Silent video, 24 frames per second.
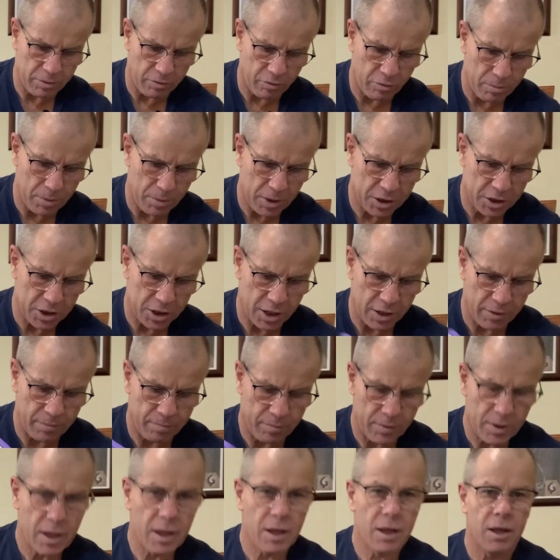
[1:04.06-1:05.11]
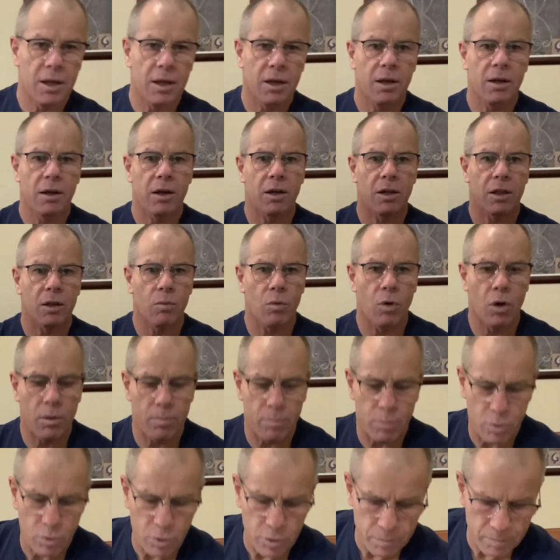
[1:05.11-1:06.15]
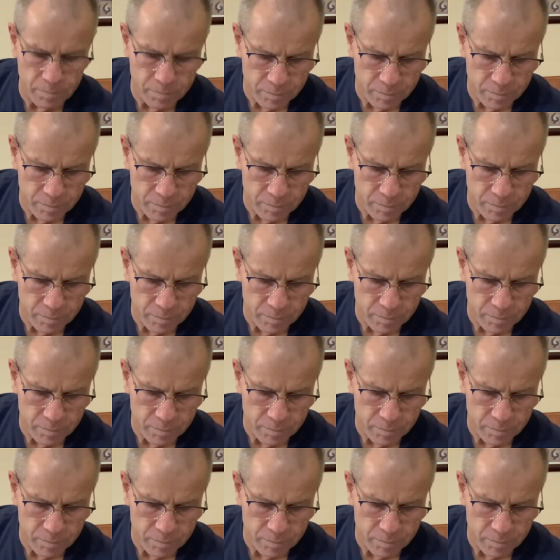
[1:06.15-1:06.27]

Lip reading: of a mess here. I've got the whiteboard.